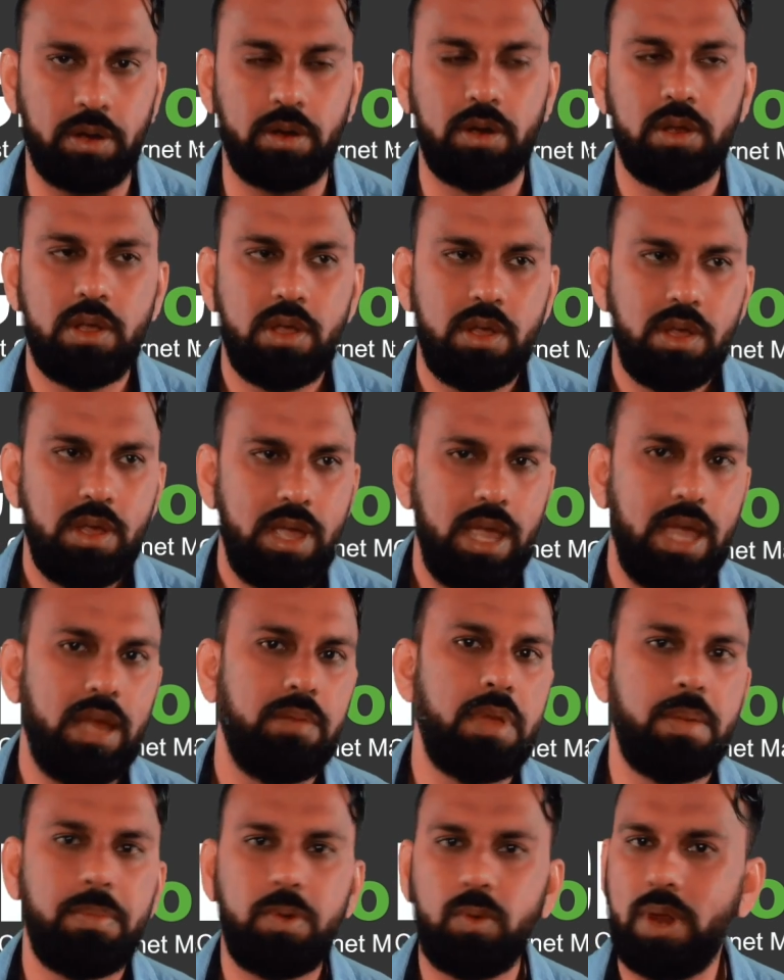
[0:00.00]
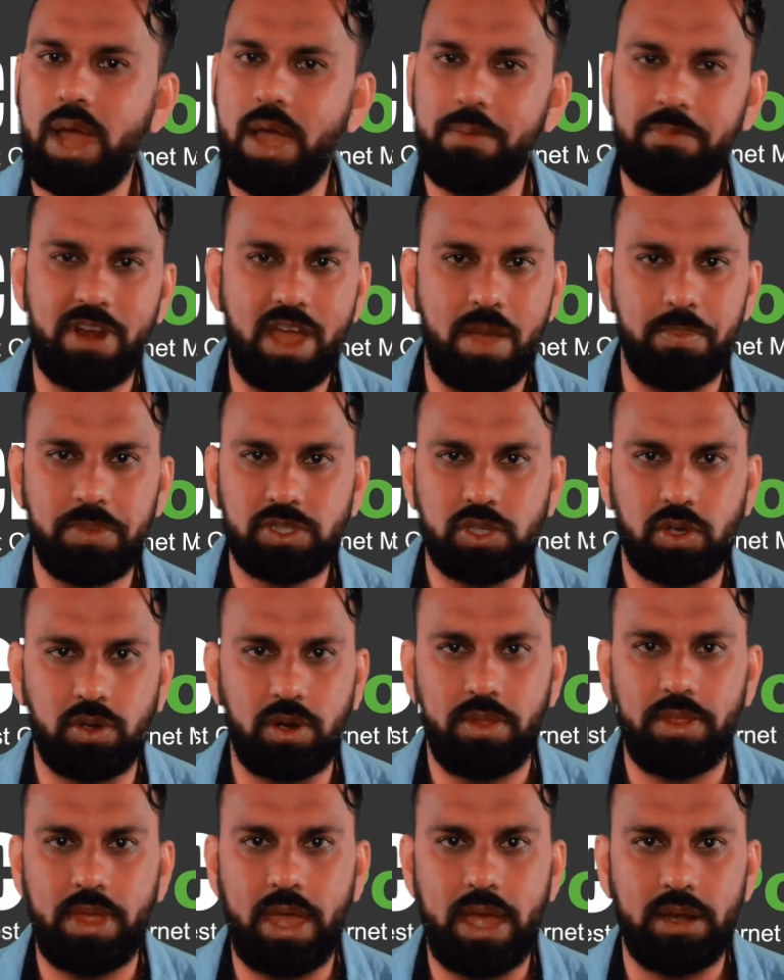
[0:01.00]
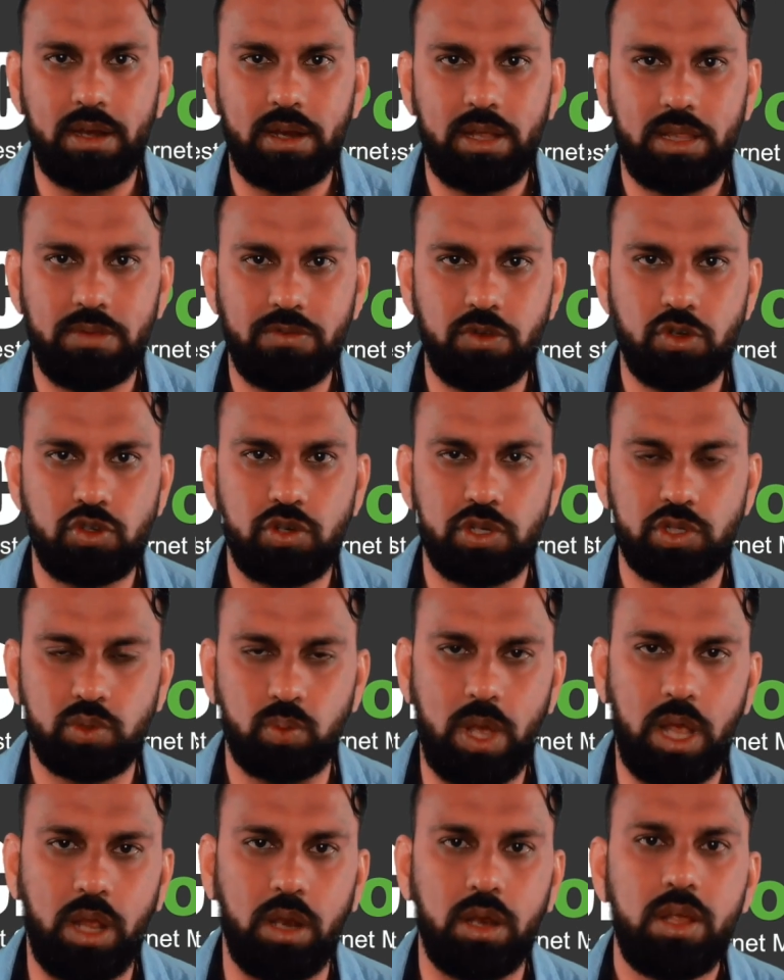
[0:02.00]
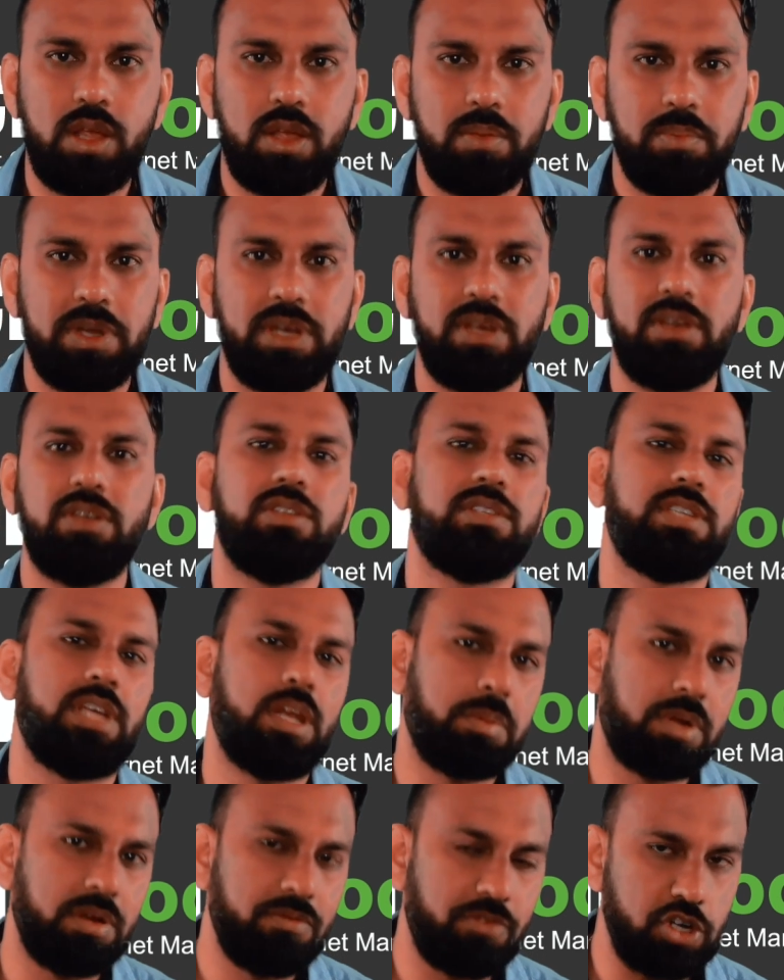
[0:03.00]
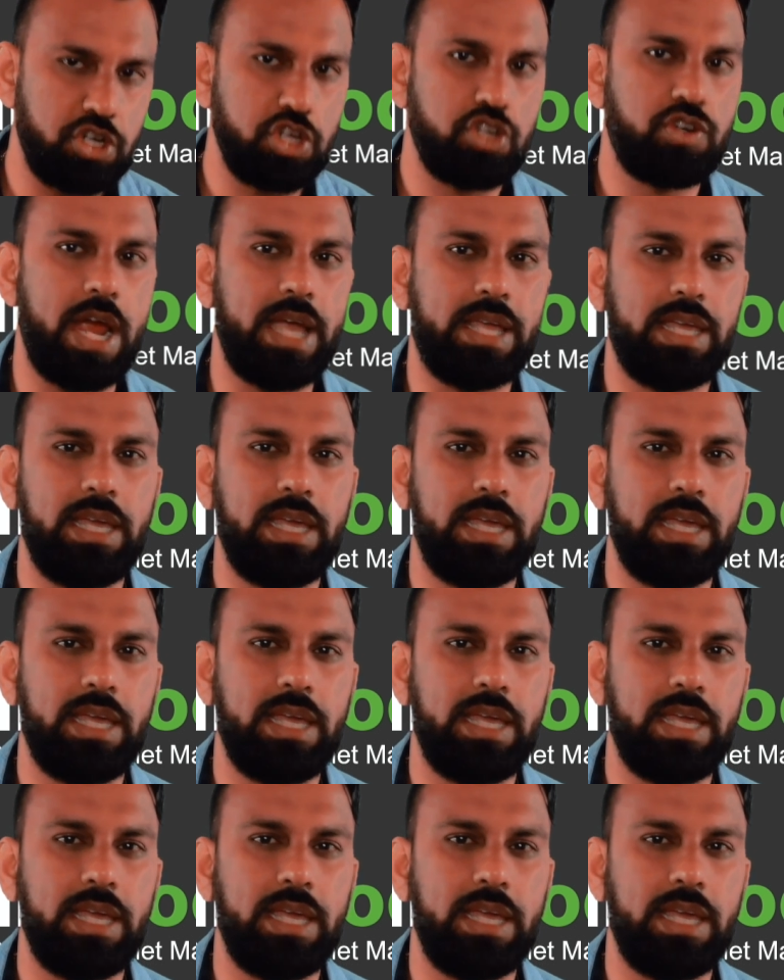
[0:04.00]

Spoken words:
And maybe we'll have an episode on that in the future as well. But set up conversion tracking.